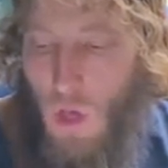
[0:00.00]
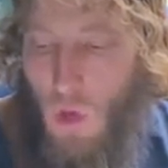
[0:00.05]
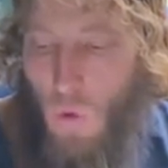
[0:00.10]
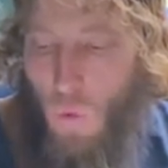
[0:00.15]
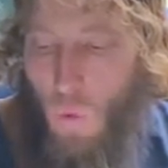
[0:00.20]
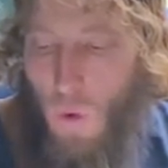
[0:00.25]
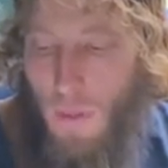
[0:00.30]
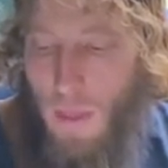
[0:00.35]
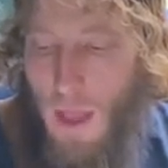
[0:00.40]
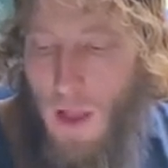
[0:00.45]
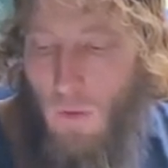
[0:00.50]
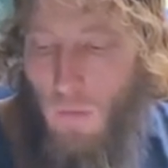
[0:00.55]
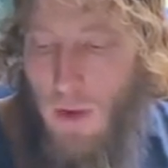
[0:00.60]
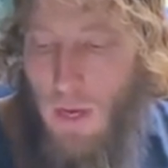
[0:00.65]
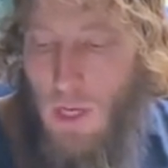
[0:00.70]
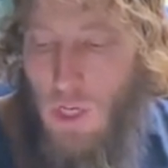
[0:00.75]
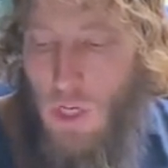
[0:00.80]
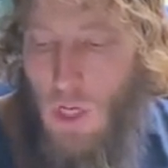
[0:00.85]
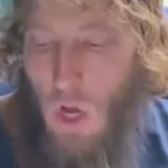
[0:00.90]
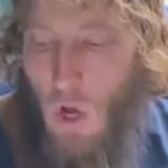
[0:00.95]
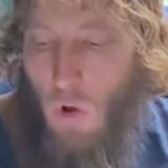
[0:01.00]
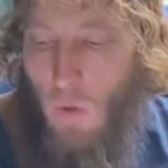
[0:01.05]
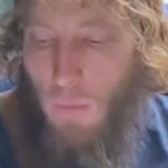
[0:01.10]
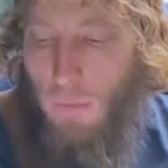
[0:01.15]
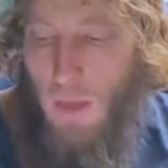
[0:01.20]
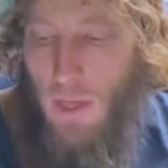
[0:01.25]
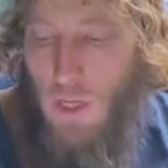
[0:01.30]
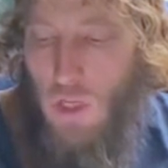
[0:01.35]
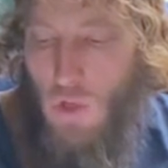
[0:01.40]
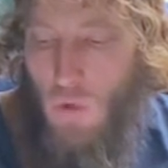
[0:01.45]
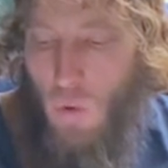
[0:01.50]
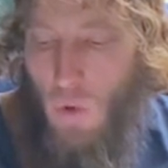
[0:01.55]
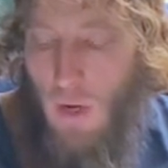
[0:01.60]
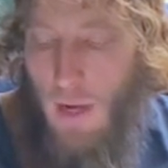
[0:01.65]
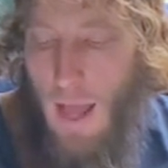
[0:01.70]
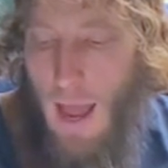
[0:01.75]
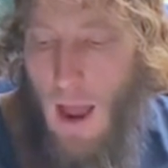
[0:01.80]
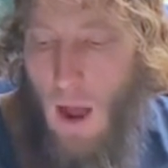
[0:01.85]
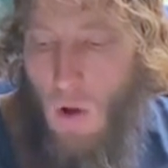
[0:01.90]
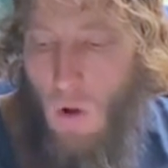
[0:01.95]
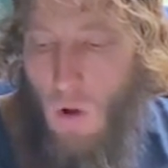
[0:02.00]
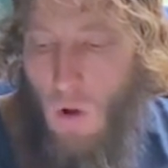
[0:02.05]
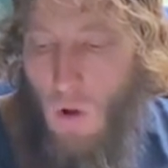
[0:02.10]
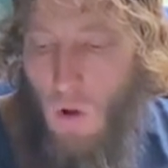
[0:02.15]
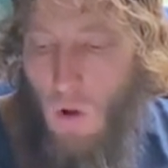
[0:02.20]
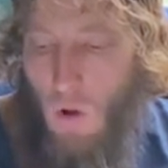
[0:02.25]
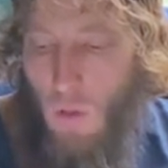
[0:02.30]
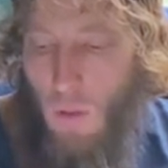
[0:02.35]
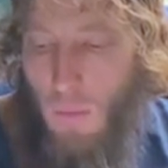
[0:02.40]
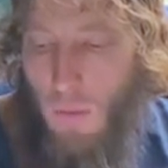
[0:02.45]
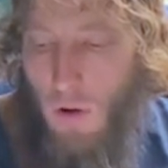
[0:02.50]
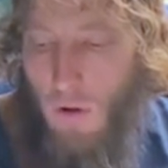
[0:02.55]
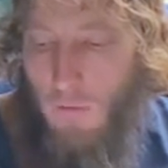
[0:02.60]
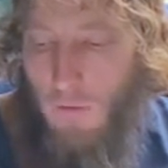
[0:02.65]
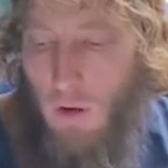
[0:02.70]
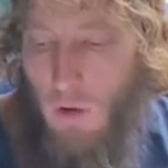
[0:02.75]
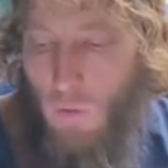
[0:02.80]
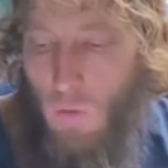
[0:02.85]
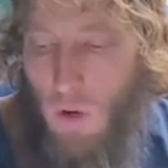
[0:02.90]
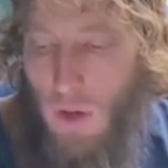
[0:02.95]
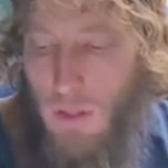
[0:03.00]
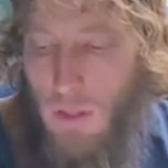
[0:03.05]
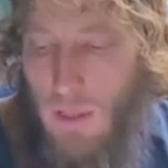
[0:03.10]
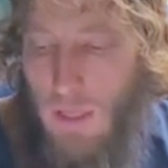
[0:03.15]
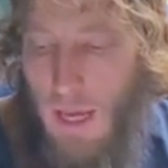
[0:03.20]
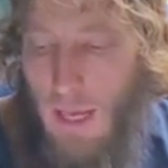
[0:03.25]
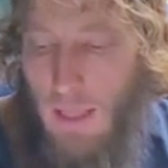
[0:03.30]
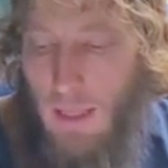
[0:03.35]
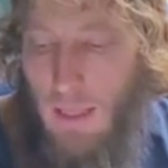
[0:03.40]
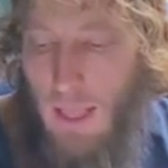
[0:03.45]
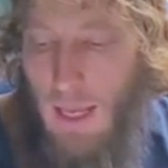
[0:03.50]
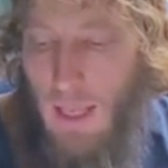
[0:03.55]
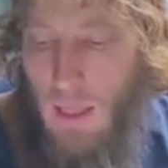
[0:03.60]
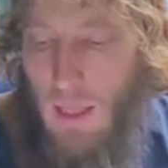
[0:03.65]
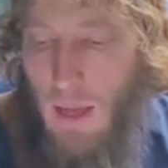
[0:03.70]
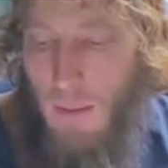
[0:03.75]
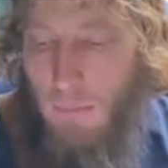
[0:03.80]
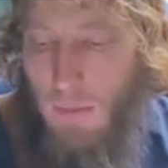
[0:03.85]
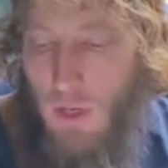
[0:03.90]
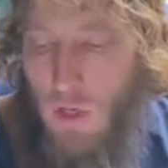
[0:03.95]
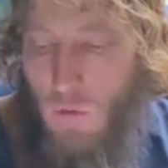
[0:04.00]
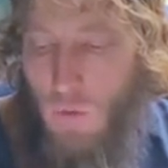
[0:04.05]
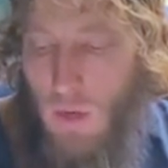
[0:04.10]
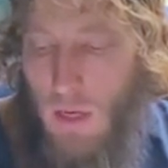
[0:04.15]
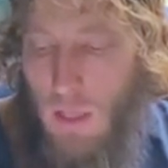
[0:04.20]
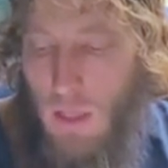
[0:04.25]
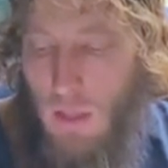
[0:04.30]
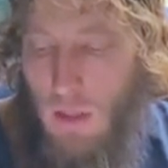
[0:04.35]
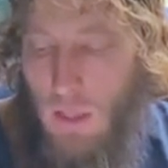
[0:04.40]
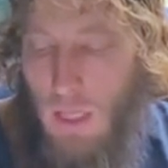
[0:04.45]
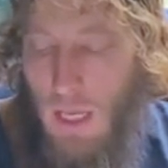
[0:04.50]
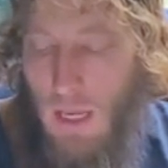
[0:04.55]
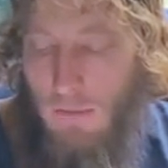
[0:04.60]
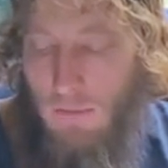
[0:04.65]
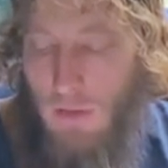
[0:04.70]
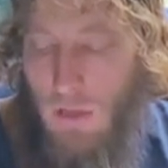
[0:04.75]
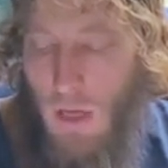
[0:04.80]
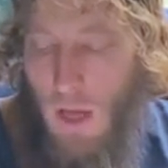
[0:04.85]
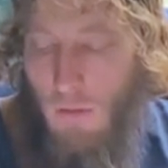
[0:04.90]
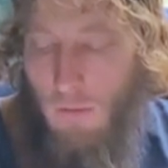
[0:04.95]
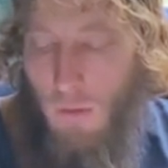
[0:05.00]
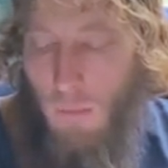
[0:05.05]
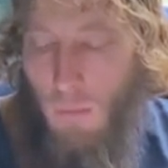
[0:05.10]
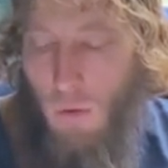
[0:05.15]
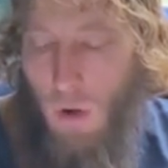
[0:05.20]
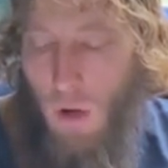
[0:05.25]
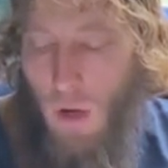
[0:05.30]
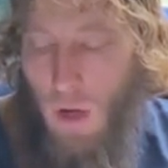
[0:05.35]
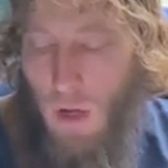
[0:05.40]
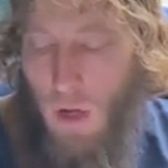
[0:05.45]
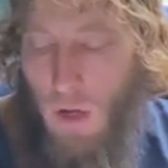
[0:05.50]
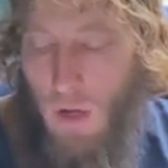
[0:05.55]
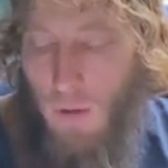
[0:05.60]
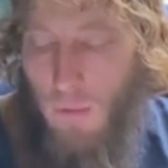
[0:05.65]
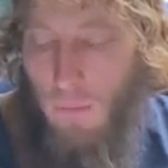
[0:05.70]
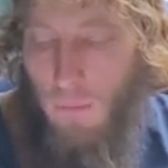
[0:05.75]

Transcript: When they reached home, they sorted out all the perfect ones and laid them between the leaves of a book,